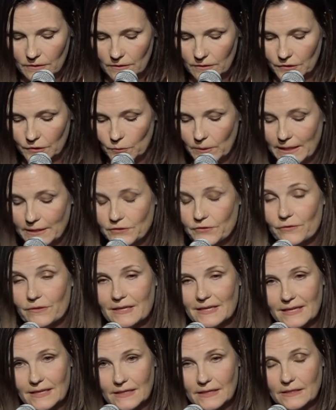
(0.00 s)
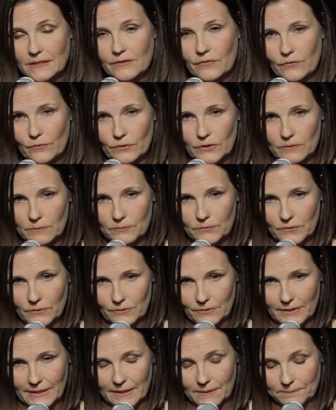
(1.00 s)
You enter the eating disorder
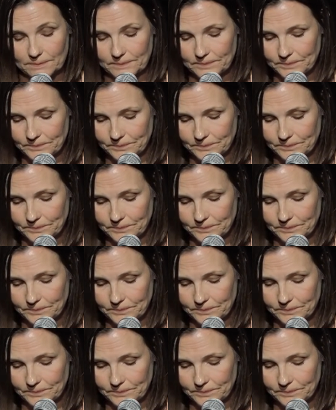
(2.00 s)
program.